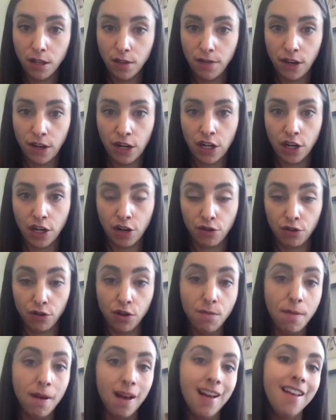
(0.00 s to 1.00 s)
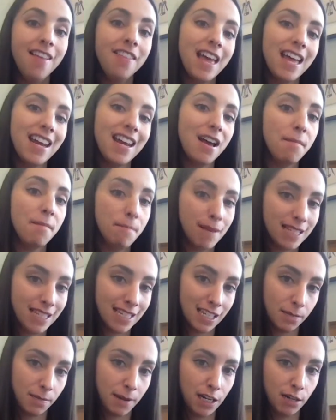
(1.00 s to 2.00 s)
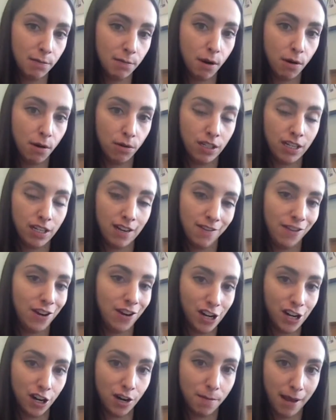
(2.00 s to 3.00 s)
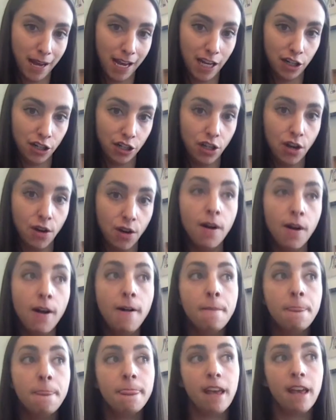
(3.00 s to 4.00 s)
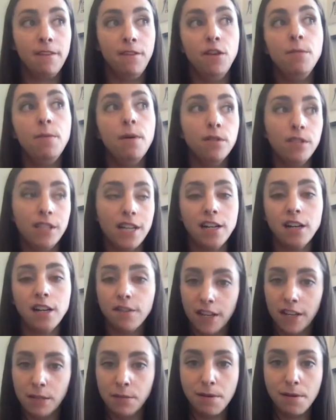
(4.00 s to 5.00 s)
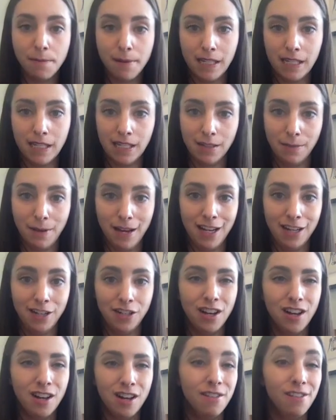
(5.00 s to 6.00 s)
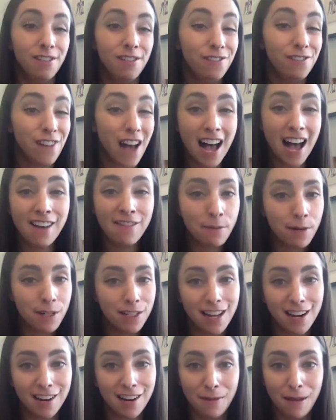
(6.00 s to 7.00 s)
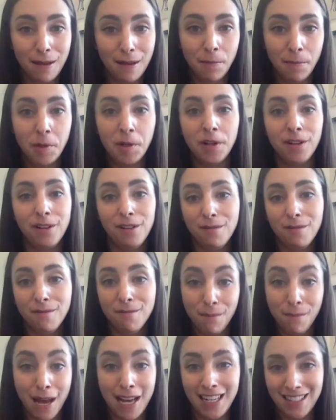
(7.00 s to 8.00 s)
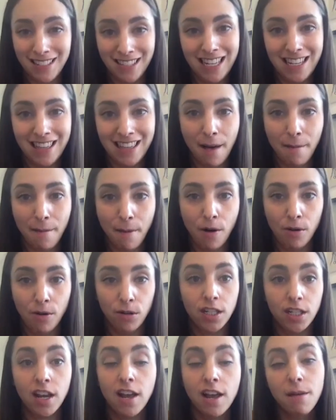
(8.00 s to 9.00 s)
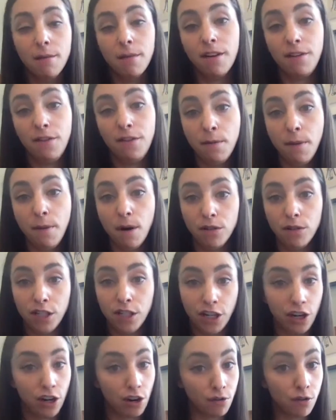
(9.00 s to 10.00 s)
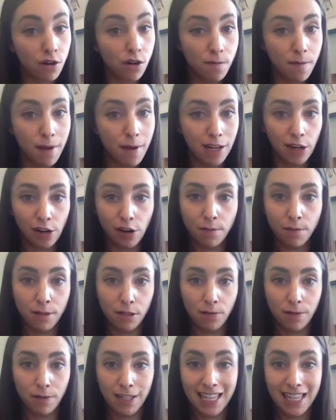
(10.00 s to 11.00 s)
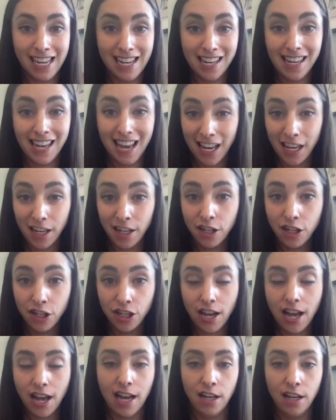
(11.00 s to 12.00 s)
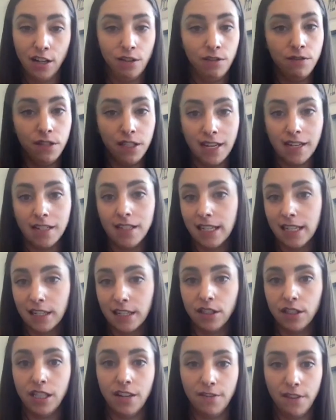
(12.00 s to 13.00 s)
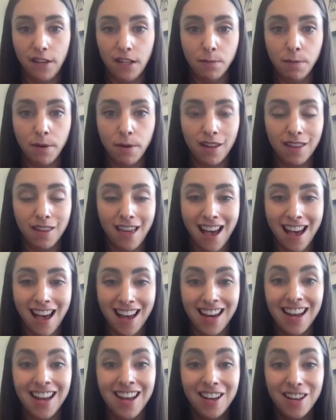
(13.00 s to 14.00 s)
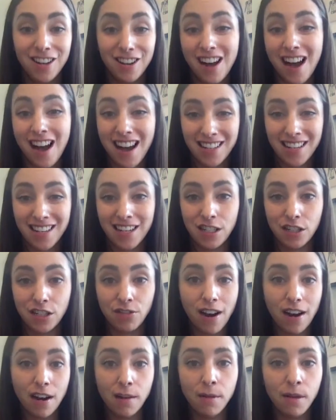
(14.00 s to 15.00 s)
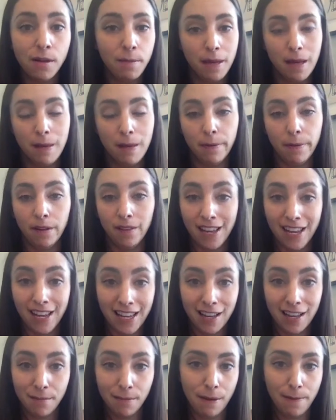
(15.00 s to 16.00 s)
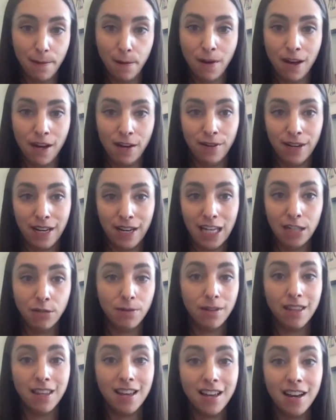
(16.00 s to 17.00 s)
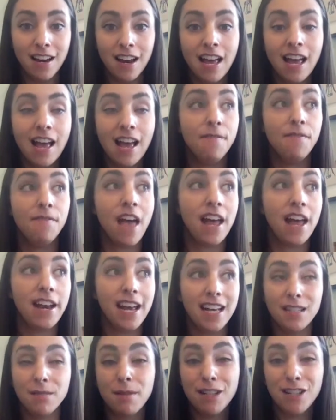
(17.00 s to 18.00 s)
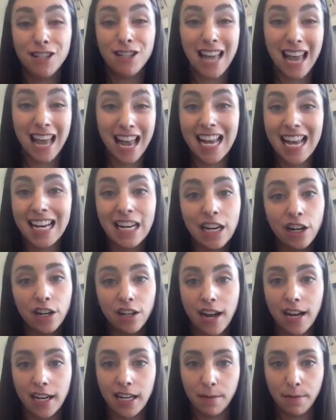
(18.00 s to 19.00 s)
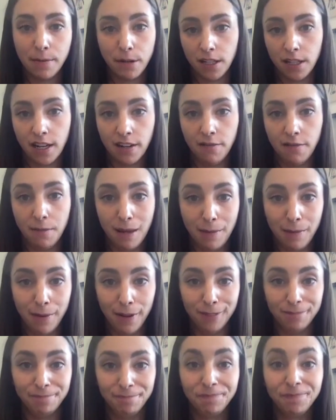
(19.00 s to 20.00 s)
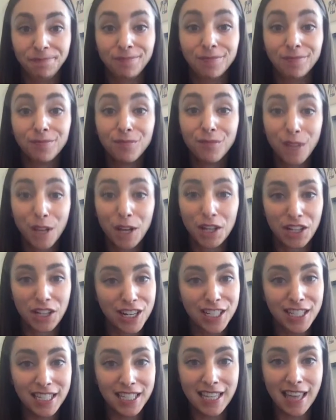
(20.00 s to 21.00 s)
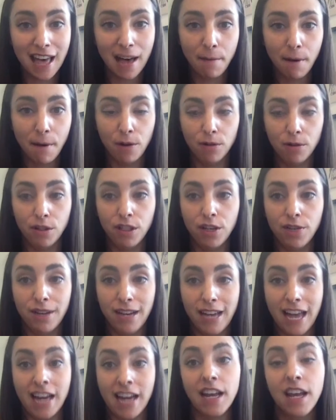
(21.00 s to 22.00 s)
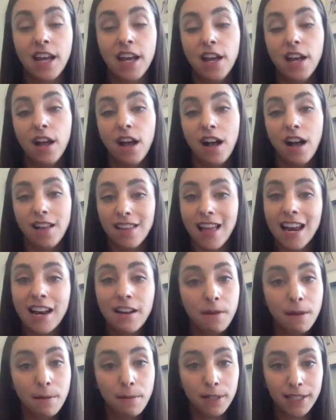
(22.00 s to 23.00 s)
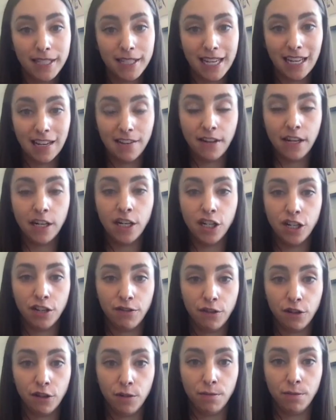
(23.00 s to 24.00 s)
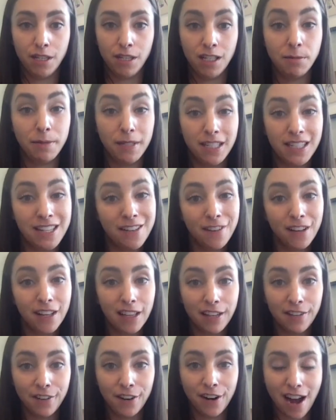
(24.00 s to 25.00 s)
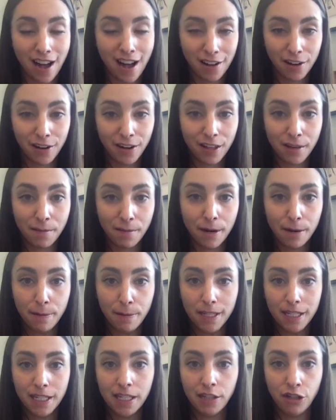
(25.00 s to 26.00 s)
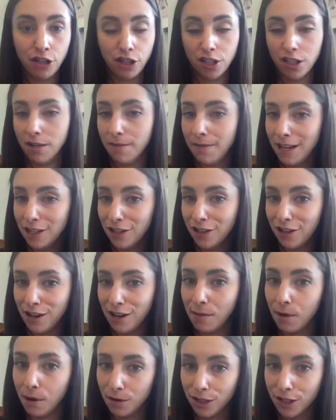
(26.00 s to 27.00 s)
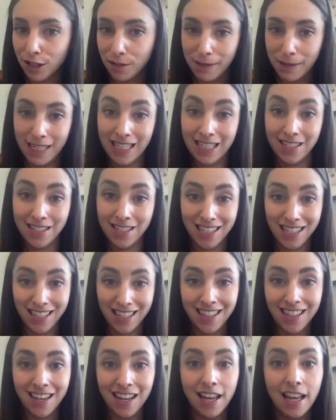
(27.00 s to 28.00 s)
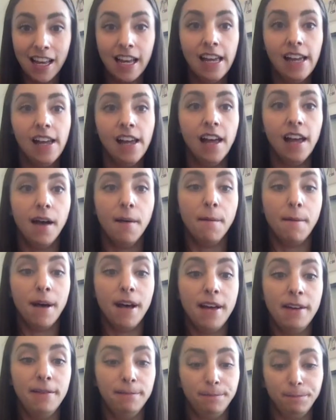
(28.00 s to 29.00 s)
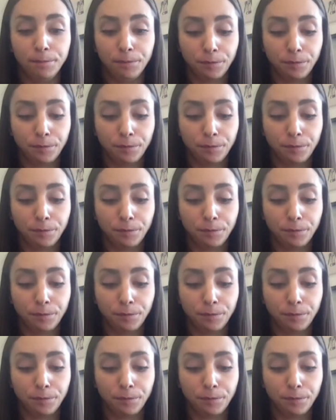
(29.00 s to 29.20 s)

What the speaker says: if they're in your group than a business page post if they're in your page. So if you post on your Facebook business page, 5% of people might see that post. But if you post in your group and your group is really engaged and you've sent signals to Facebook that your content is credible, people like it, people want to engage with it, then as much as 80 or 90% of people could see that post. So again, a lot of people take advantage of groups specifically for algorithm purposes, just to make sure their posts are being seen. But